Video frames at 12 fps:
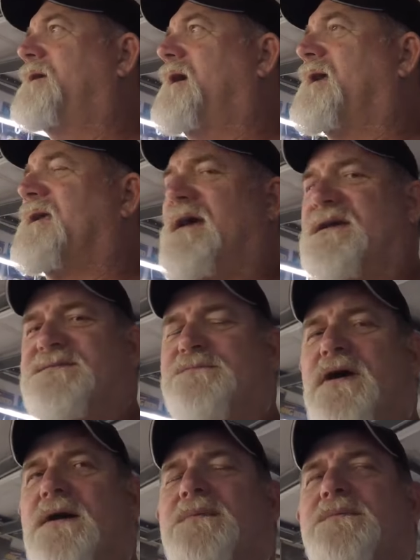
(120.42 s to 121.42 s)
I guess,
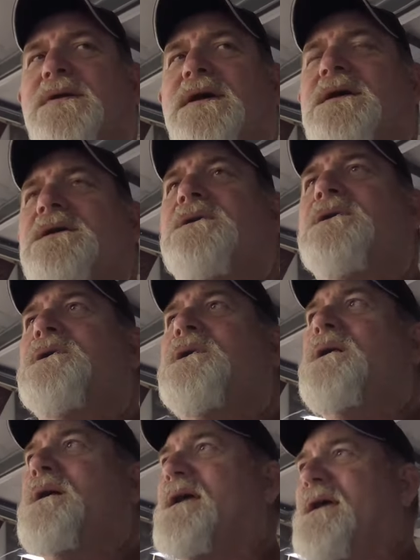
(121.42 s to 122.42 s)
probably
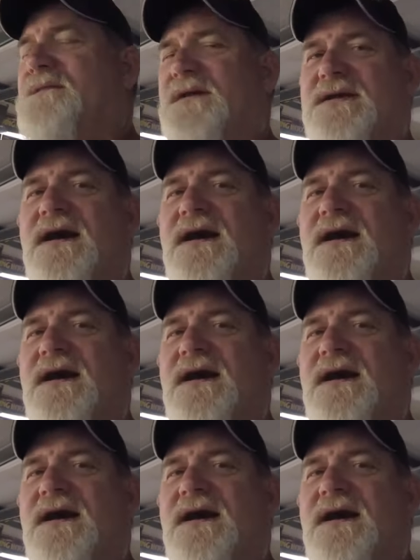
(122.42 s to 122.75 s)
in the